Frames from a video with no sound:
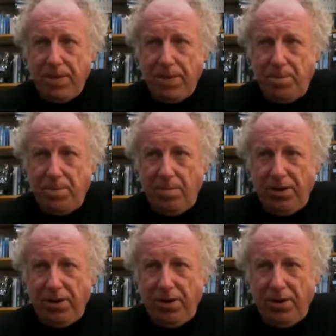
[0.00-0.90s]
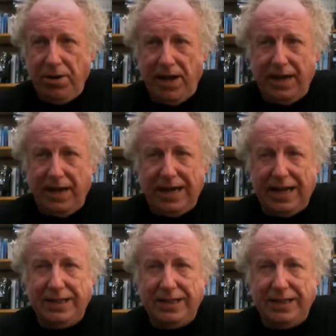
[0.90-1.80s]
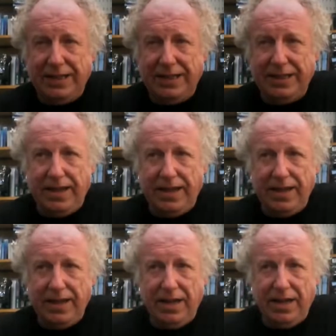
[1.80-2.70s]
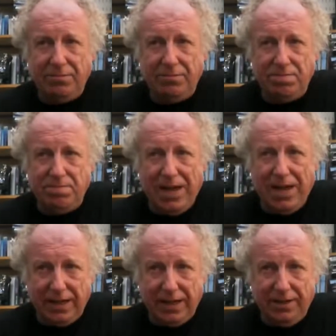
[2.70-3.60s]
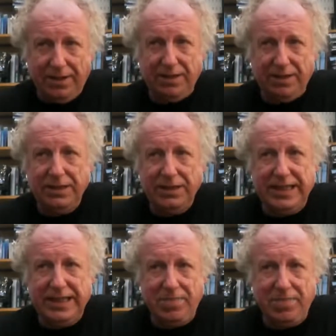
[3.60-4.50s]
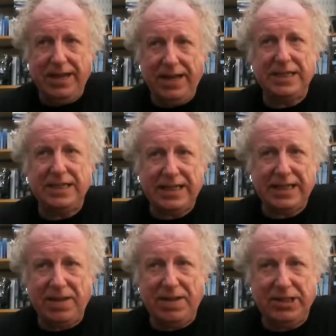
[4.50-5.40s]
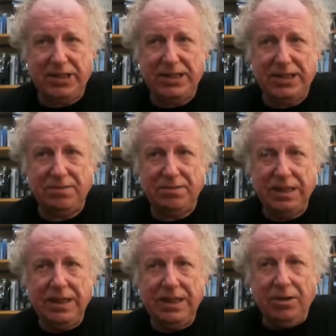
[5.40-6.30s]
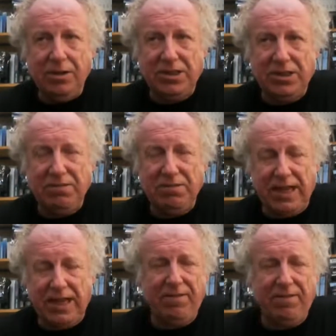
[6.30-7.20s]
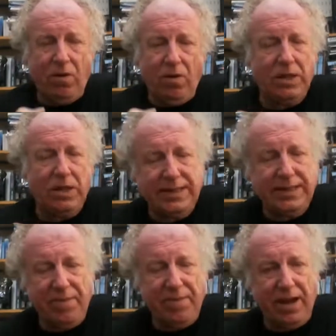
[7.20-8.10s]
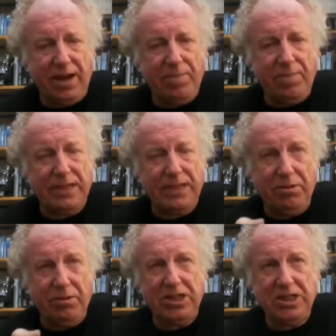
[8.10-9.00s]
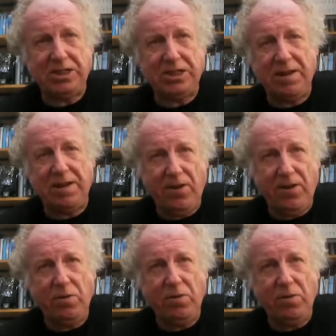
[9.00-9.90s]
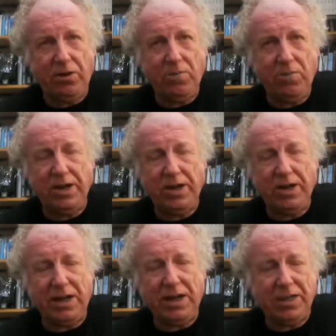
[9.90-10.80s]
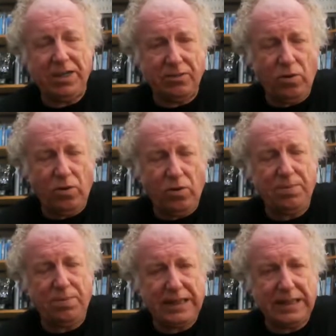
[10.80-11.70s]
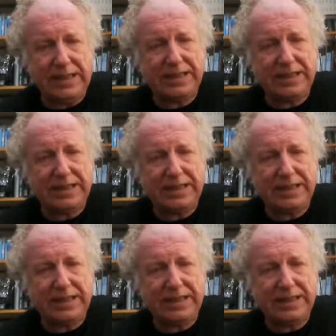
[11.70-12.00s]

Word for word: Monica Duval and the other lady, uh, Madeleine, sent me text messages, which I received all at the same time because I'd only just switched my phone on right about quarter past six